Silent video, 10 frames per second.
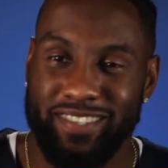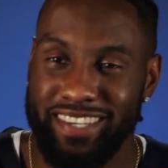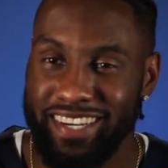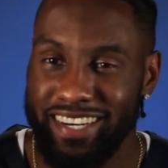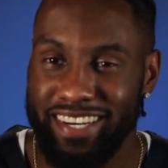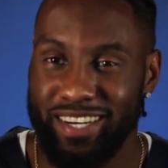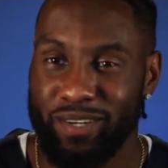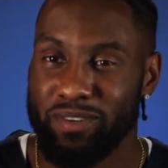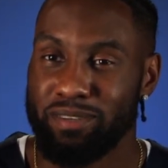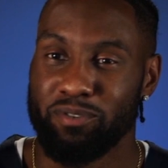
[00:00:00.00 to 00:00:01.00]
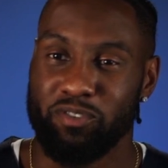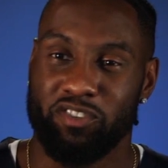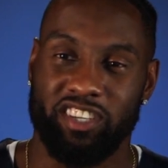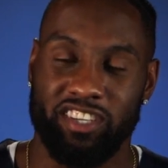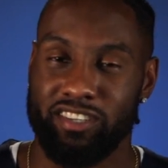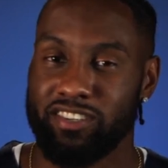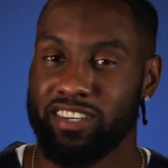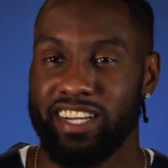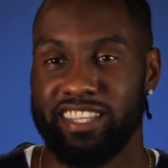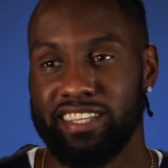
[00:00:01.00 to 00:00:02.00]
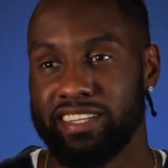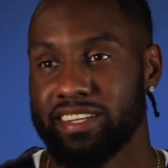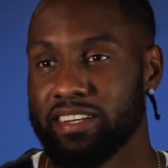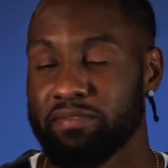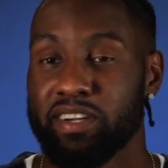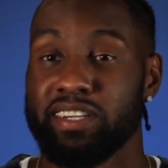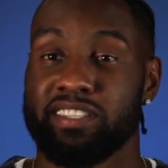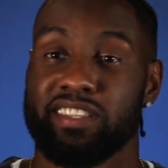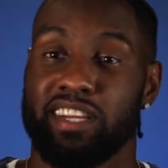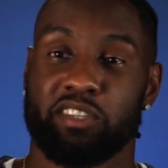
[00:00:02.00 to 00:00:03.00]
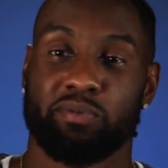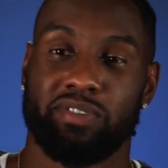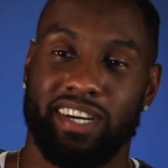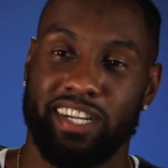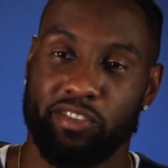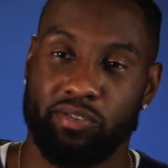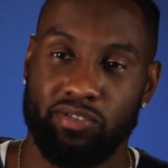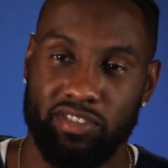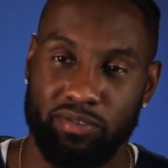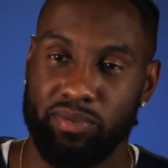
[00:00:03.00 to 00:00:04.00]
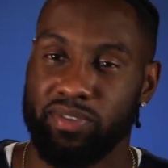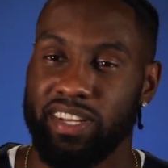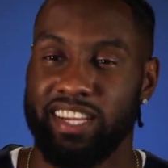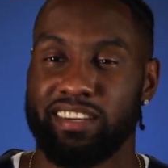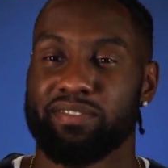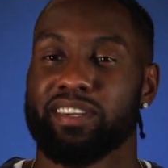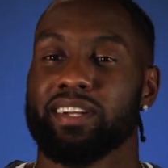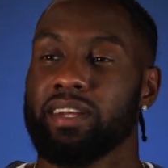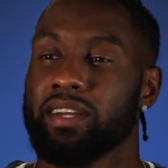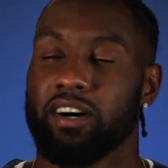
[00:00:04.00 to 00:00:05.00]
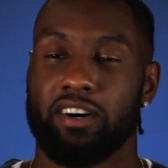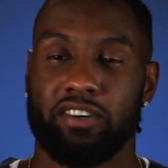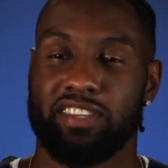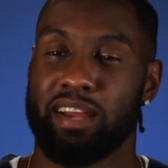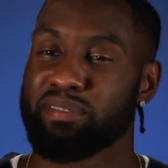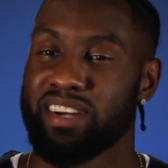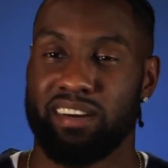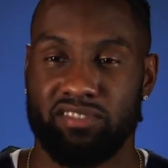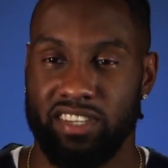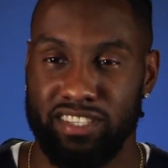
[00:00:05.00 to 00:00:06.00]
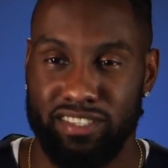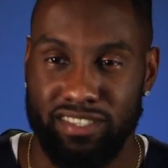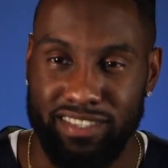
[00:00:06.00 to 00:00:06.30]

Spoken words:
One of the most chill, I think a very intellectual guy too, so we would have all type of conversation.